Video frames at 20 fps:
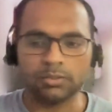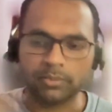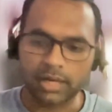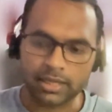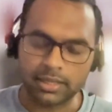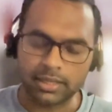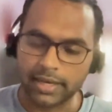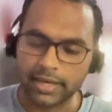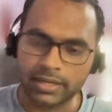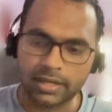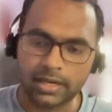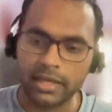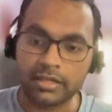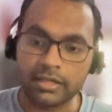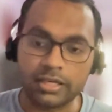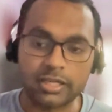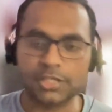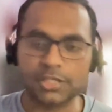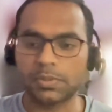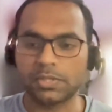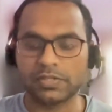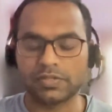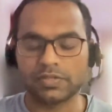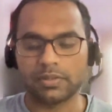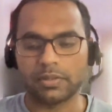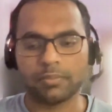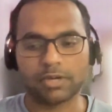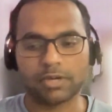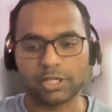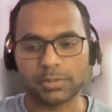might get another response from
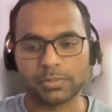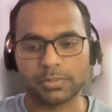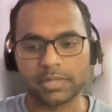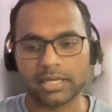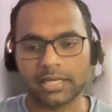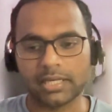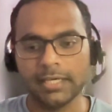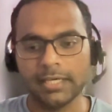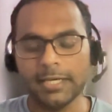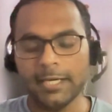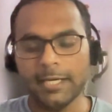the prospect.